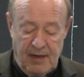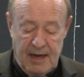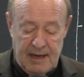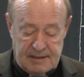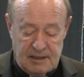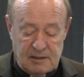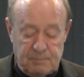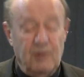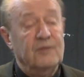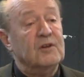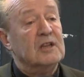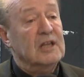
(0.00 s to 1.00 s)
they exist
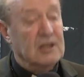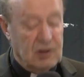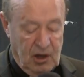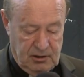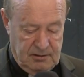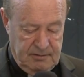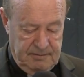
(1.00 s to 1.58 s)
perfectly in God.